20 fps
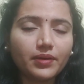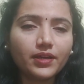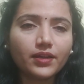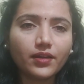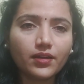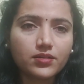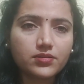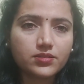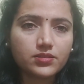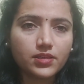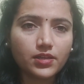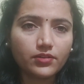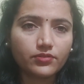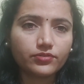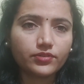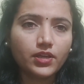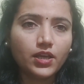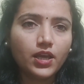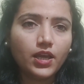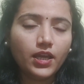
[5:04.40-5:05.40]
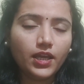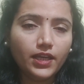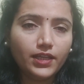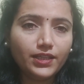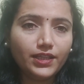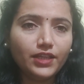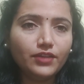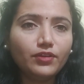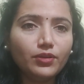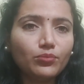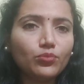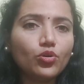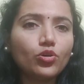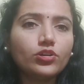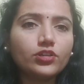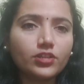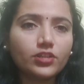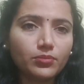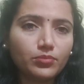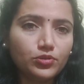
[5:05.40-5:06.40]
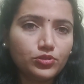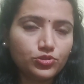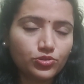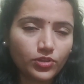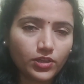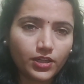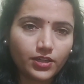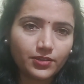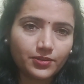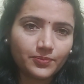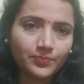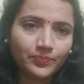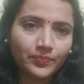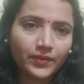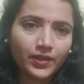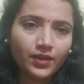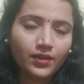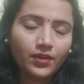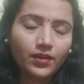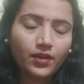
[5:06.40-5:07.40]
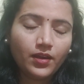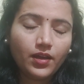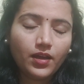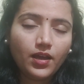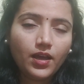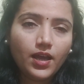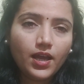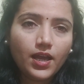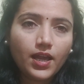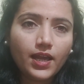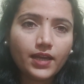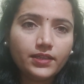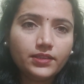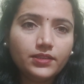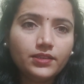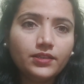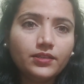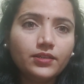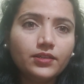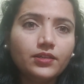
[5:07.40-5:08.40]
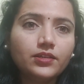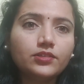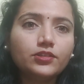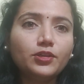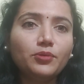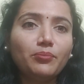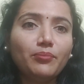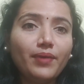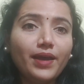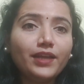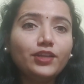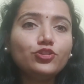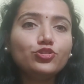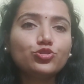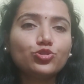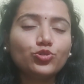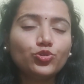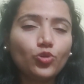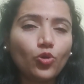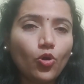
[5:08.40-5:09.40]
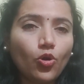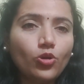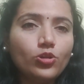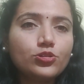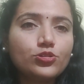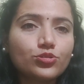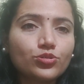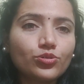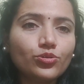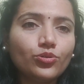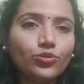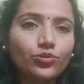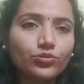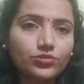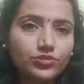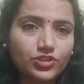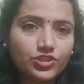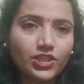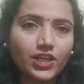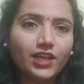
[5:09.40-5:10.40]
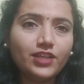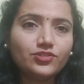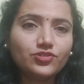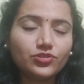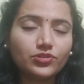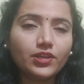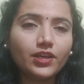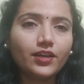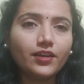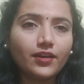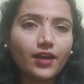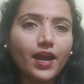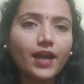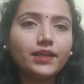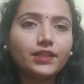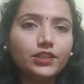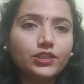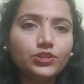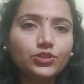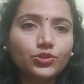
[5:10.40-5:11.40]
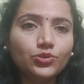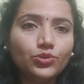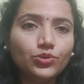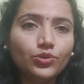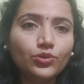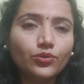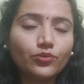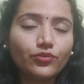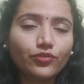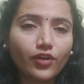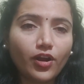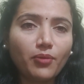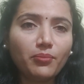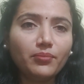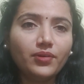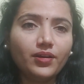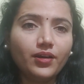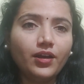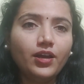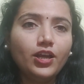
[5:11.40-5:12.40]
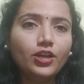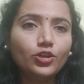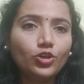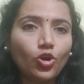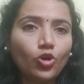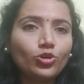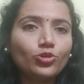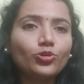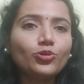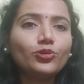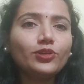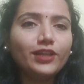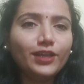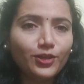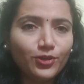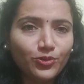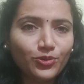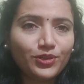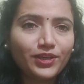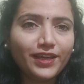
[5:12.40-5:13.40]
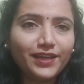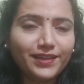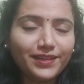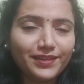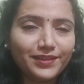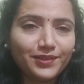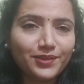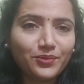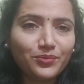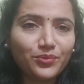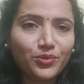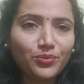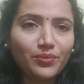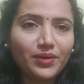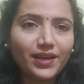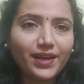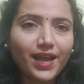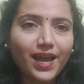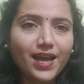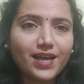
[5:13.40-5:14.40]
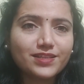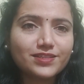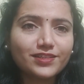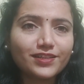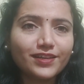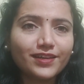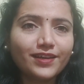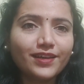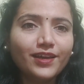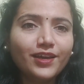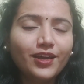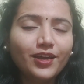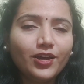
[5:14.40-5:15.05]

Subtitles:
by herself in giving more trouble to her. And the men should also change their attitude from not only looking the woman as a